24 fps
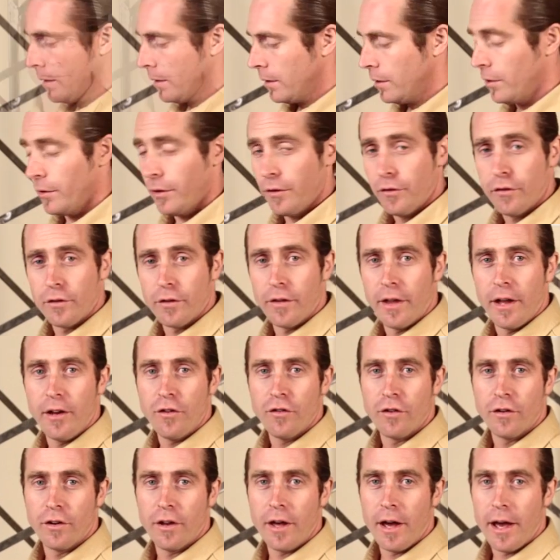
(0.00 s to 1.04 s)
Your
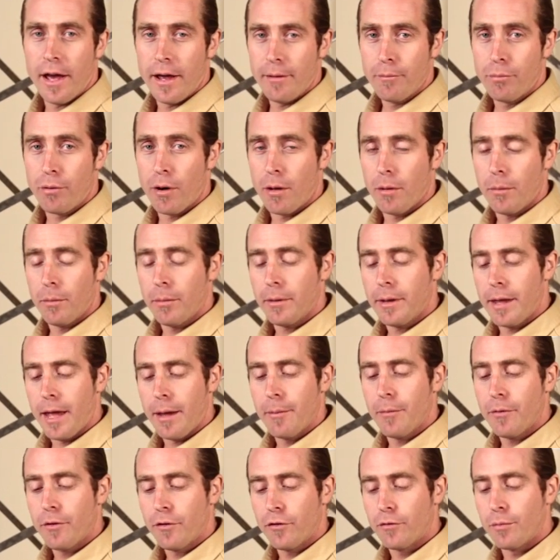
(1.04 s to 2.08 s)
installation guide probably
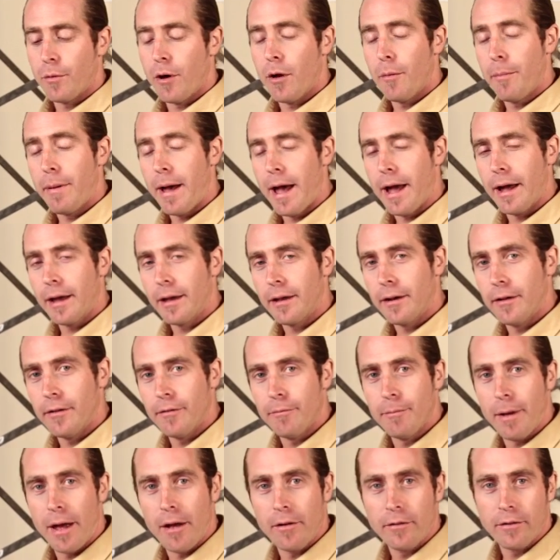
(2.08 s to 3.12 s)
came with a small packet
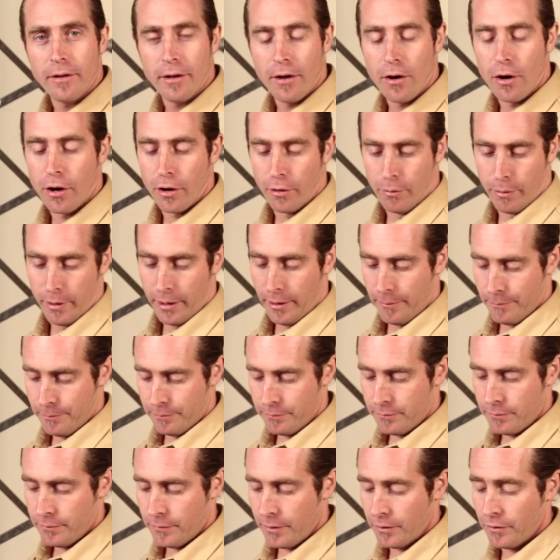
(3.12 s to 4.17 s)
of mounting hardware.
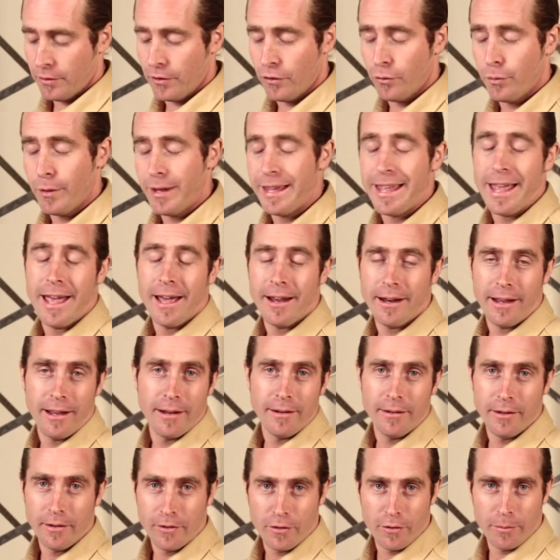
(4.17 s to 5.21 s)
Now since we can't
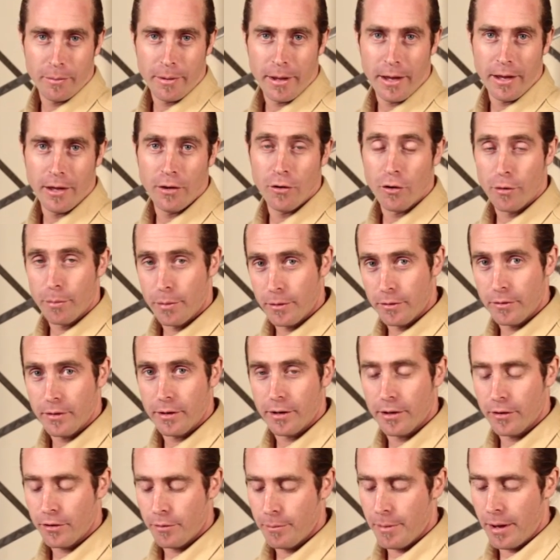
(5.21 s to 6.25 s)
anticipate your
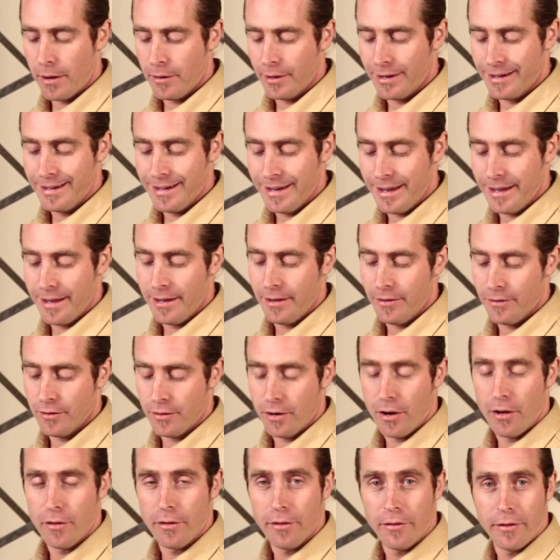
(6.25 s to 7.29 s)
particular mounting needs and
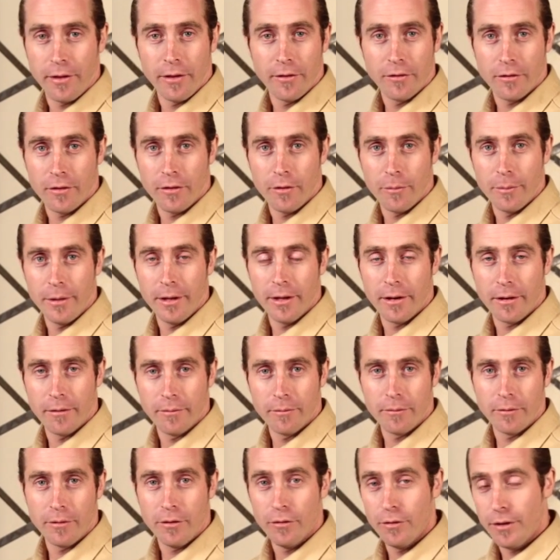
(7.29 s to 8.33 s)
all the things that will be
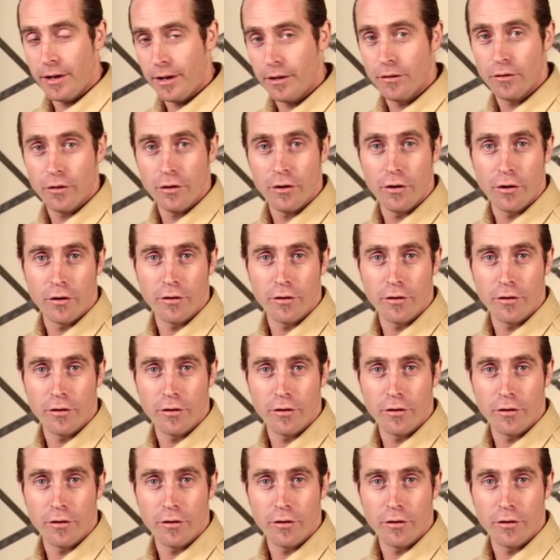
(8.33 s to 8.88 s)
unique to your